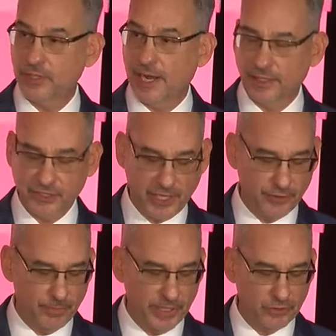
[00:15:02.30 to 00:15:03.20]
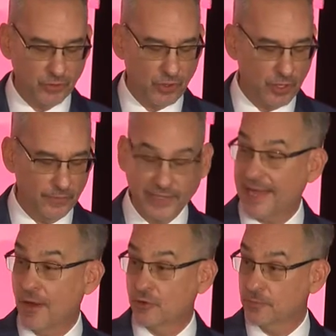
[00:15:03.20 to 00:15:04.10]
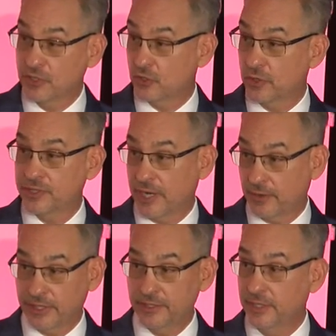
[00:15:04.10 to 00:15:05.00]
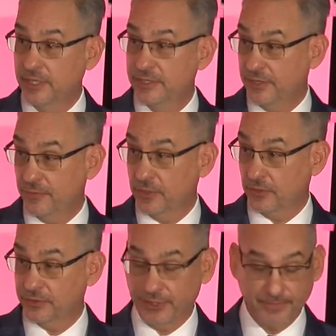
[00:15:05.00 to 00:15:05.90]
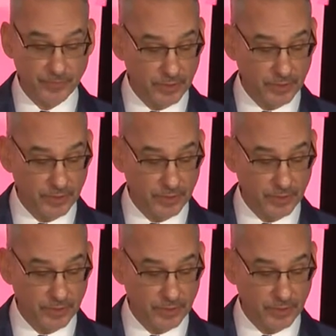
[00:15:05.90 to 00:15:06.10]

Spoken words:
what Alexander Bickel called the counter-majoritarian difficulty.